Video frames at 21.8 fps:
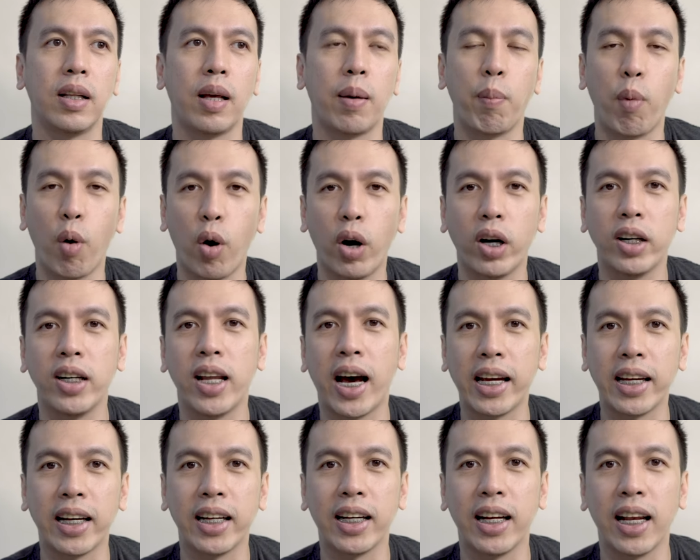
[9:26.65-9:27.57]
more
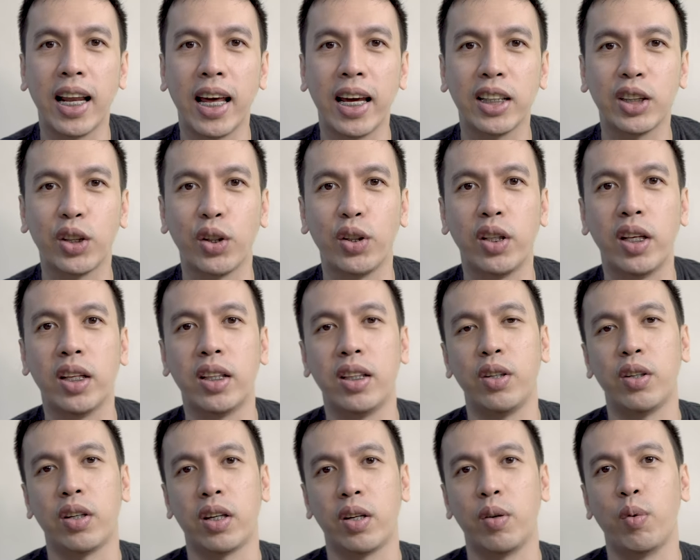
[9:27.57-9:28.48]
diary-like so that
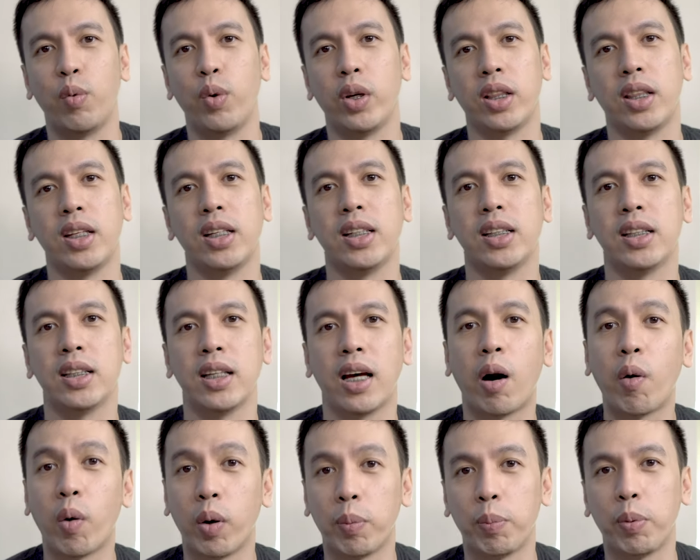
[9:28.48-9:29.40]
you can witness
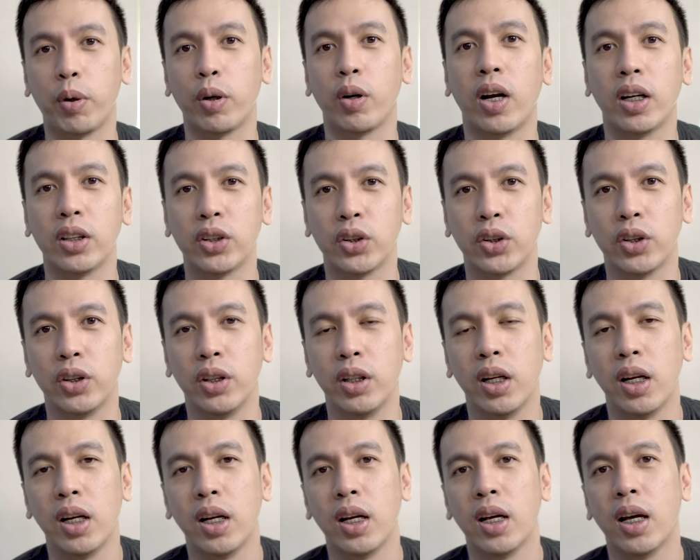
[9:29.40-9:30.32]
our progression
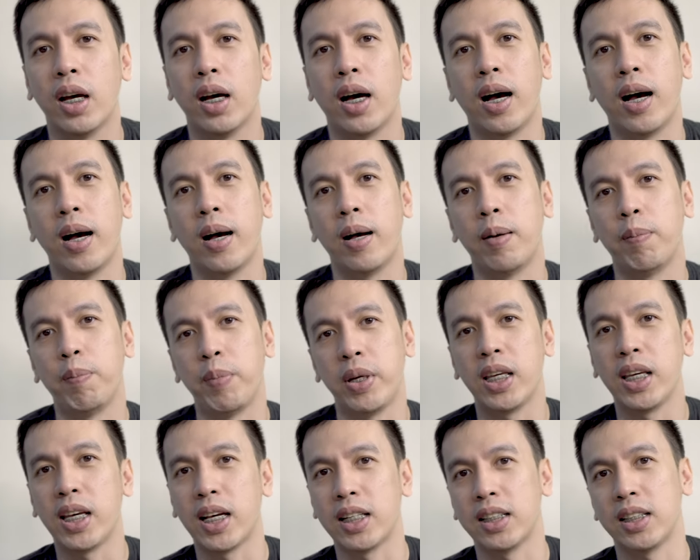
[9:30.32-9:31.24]
uh,
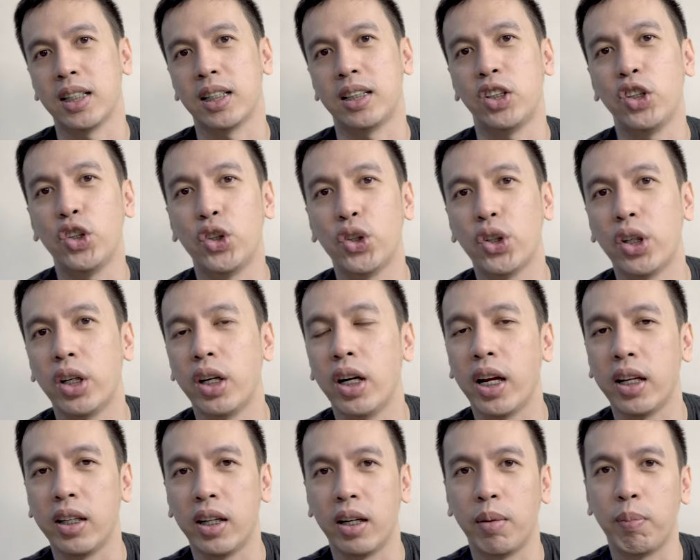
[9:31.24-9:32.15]
me as a teacher
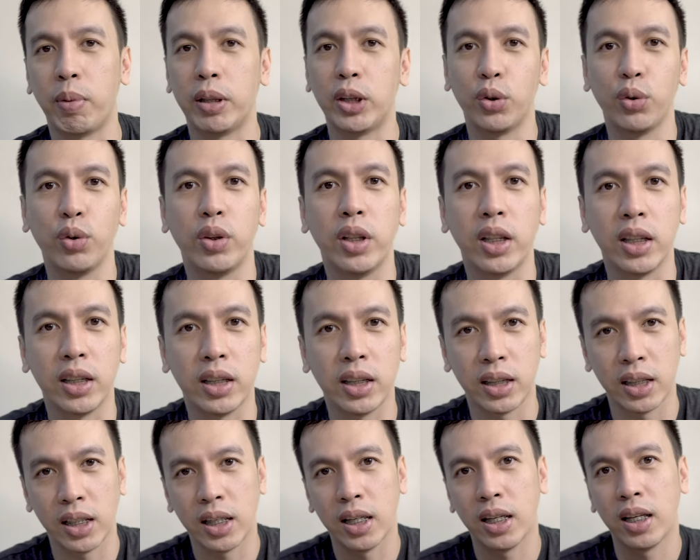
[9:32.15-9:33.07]
and then my
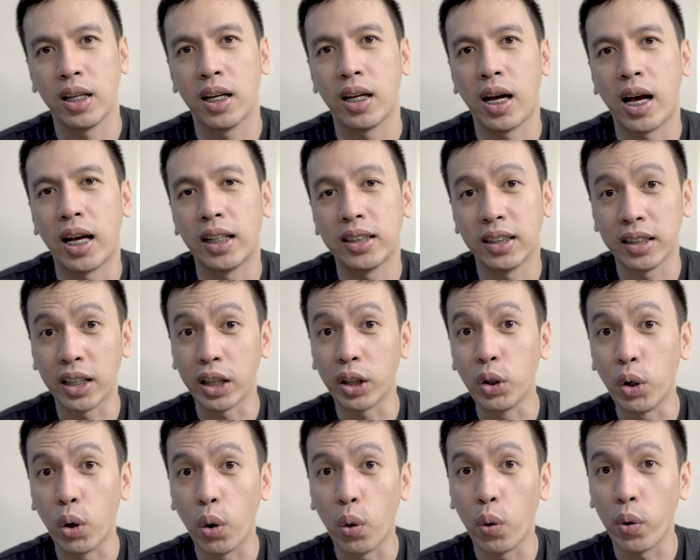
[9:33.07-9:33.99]
students as they
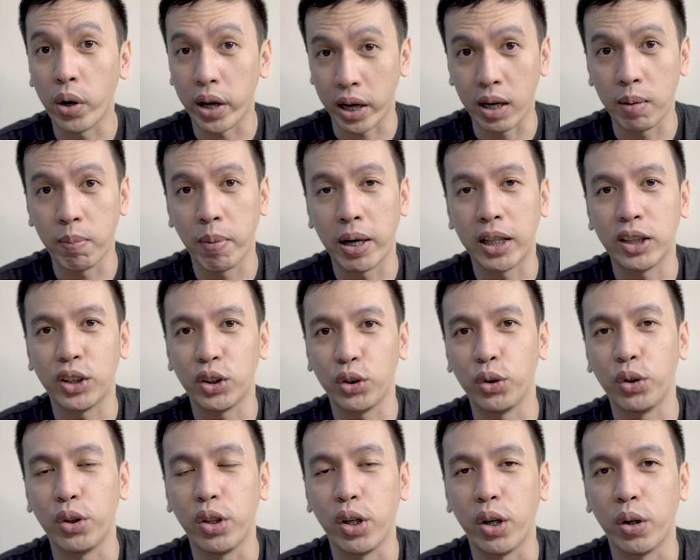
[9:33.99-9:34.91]
grow in my
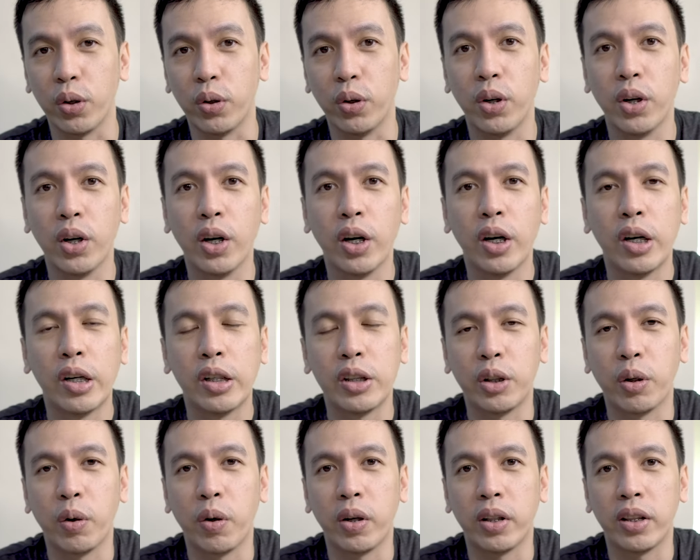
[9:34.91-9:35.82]
studio
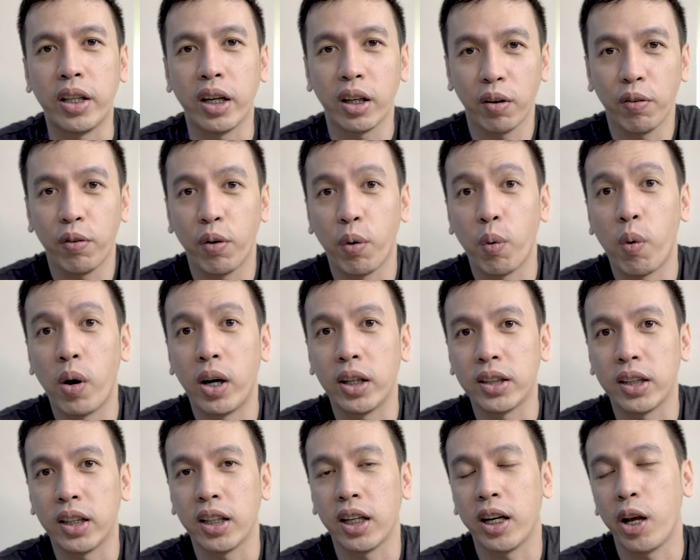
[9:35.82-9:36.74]
so uh, thank you for
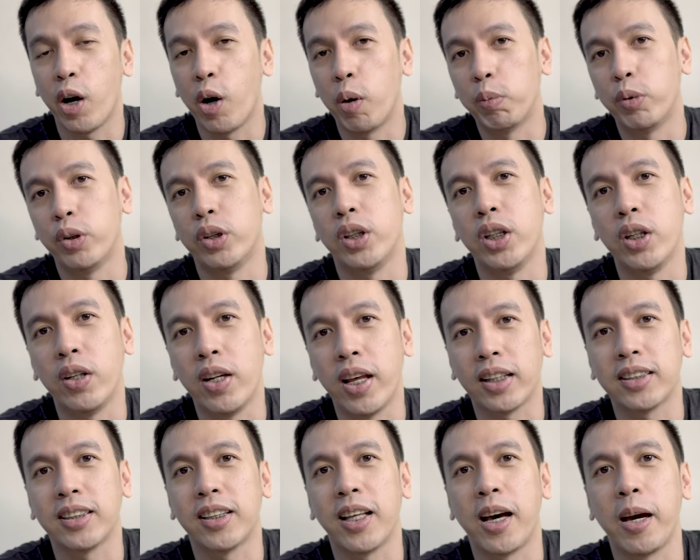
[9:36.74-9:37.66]
watching and I hope to see you
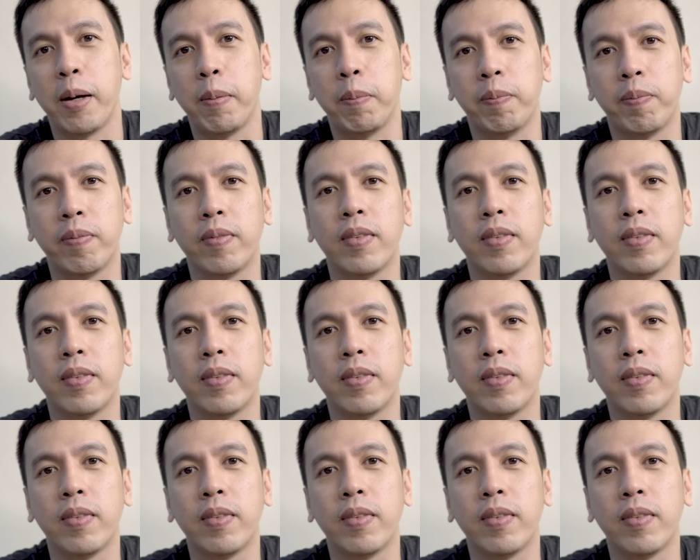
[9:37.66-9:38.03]
next time.